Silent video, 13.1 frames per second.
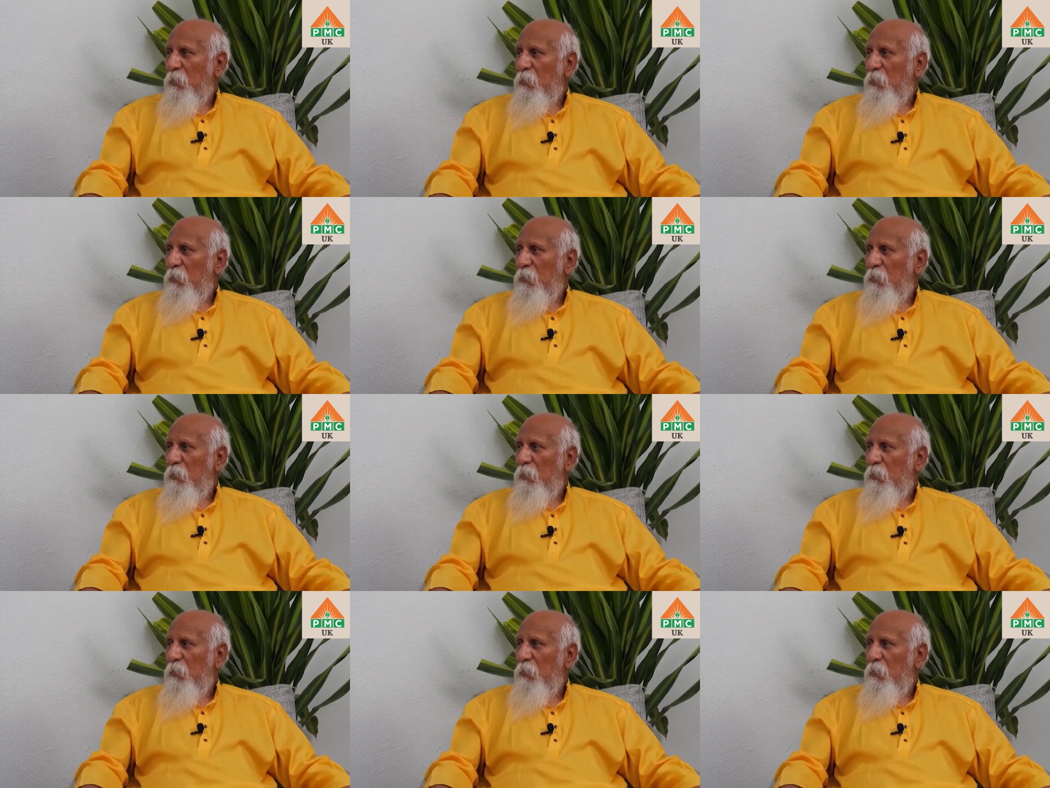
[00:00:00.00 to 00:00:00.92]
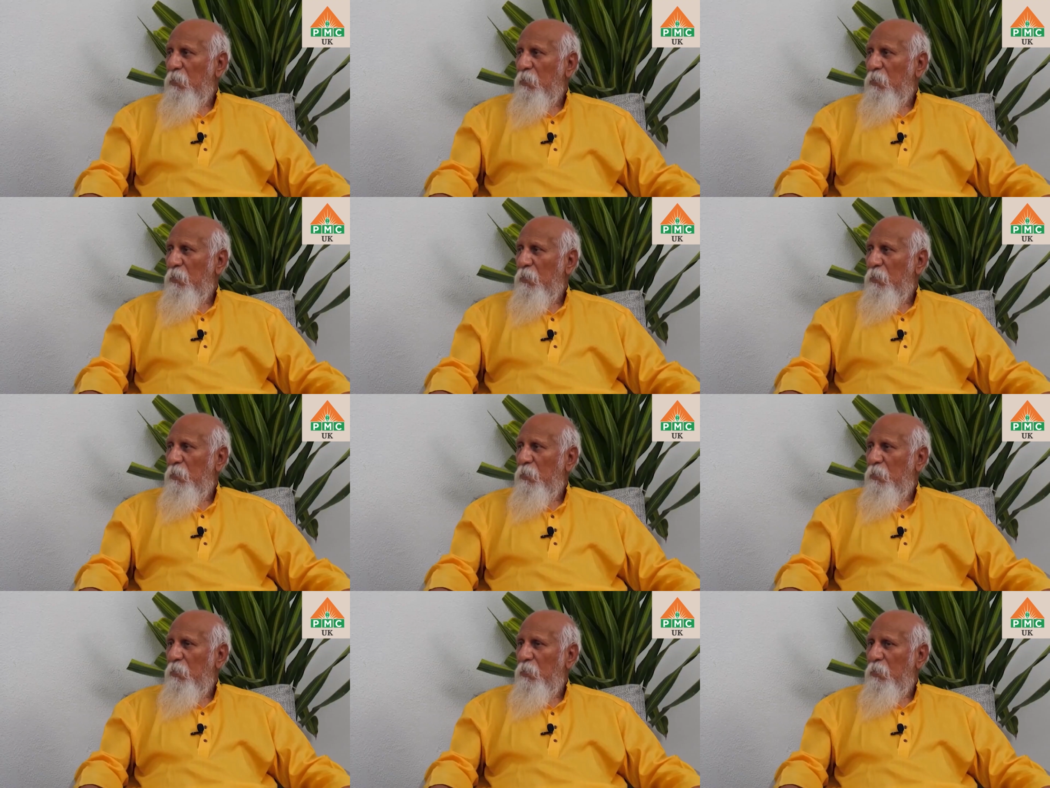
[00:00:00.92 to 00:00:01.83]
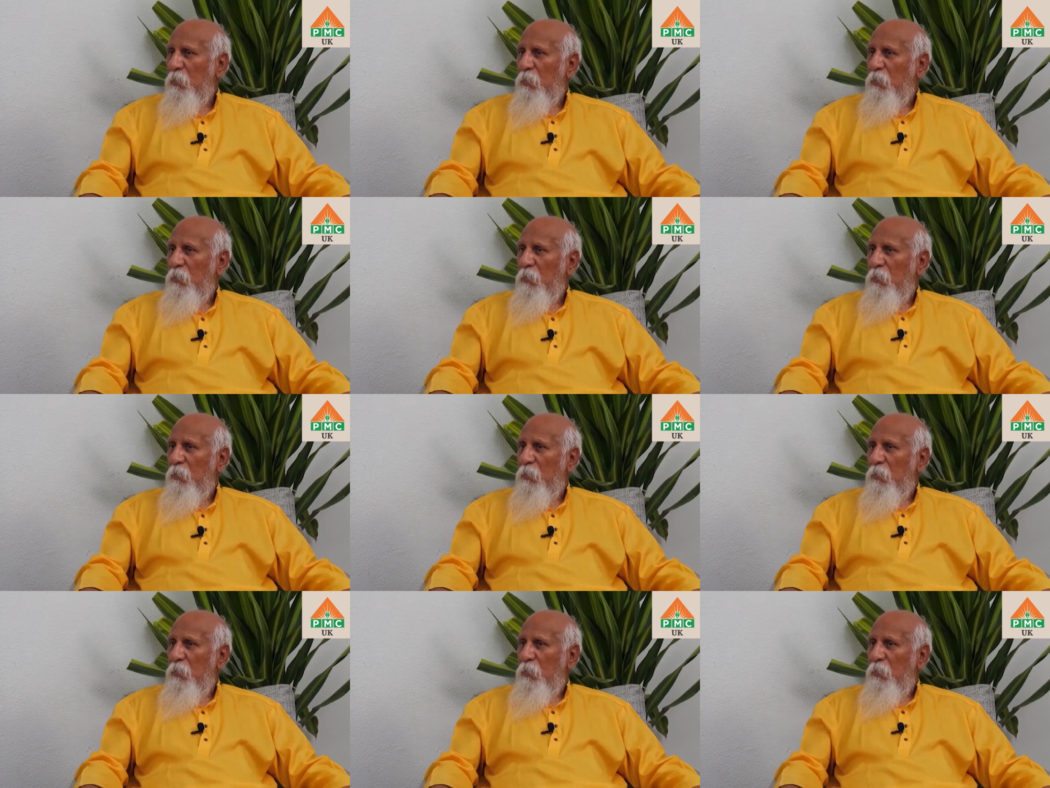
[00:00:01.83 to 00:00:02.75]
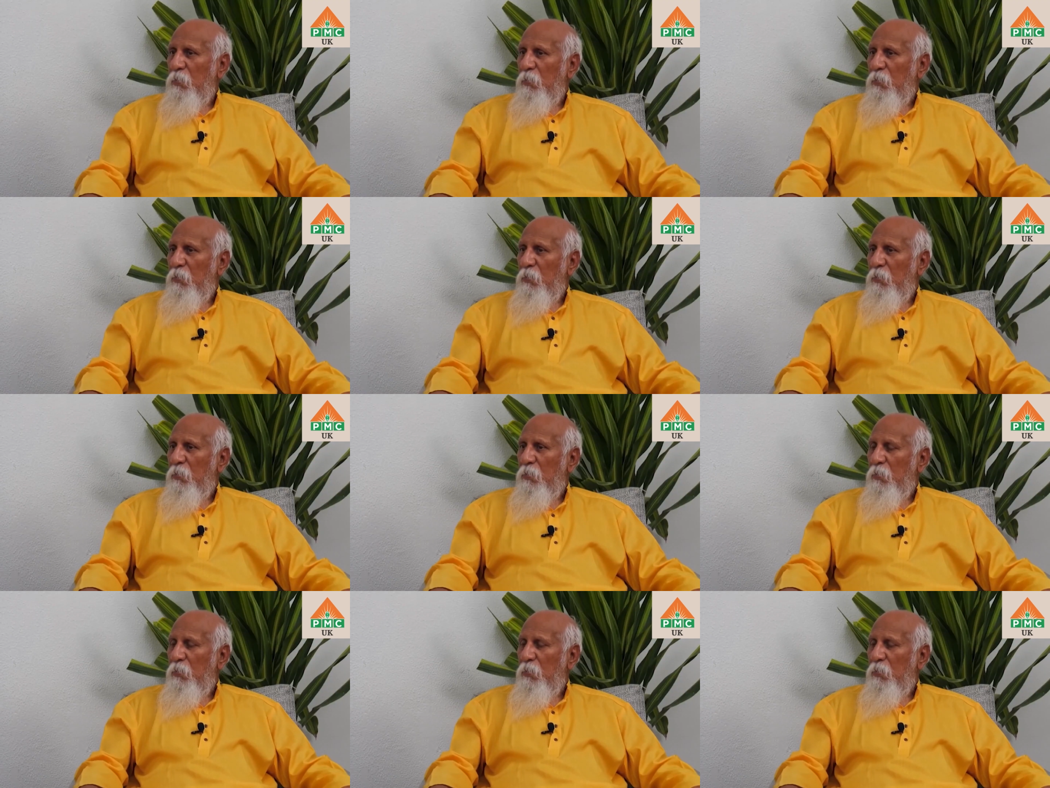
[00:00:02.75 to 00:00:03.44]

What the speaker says: Nobody speaks.